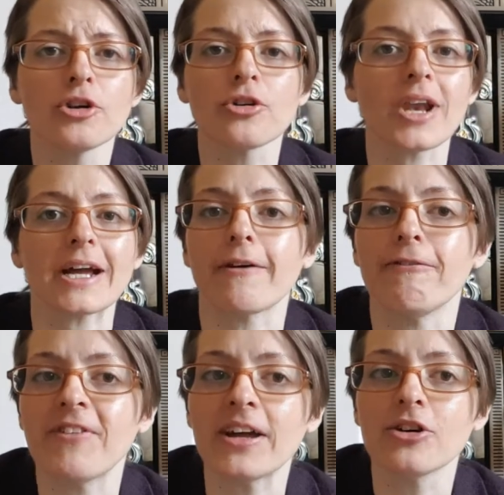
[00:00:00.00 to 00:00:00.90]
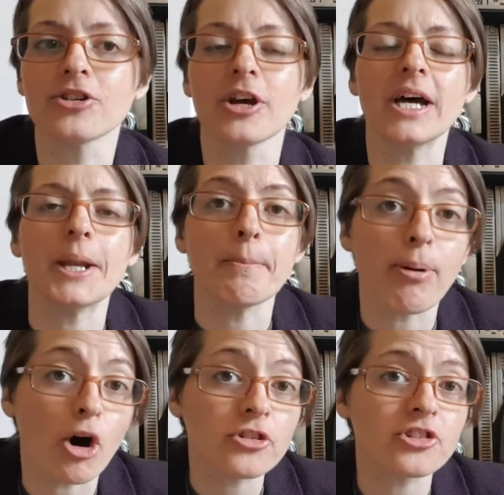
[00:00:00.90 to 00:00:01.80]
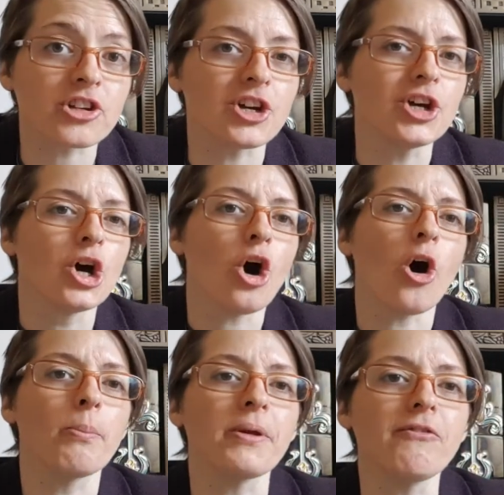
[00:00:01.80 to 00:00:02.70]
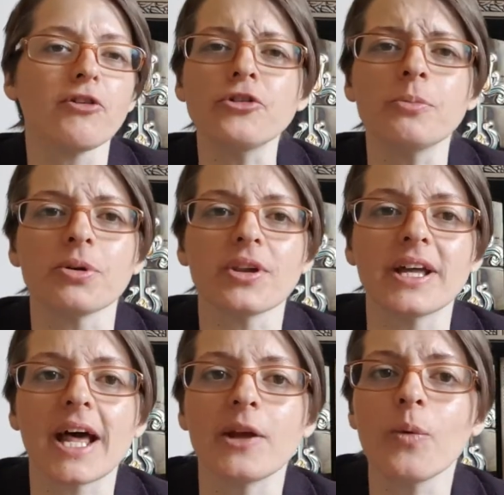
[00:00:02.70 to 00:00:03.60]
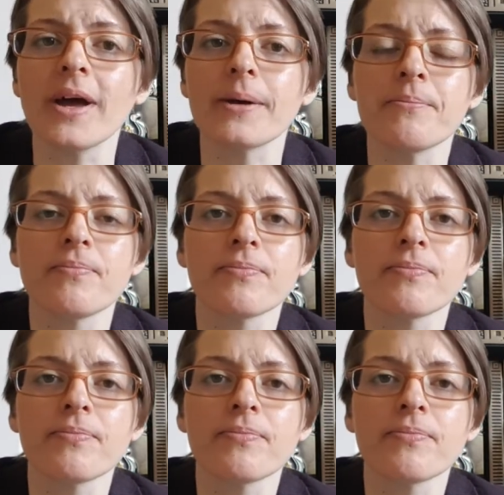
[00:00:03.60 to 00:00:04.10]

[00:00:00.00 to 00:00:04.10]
look like a failure, an imposter, or be vulnerable in any way.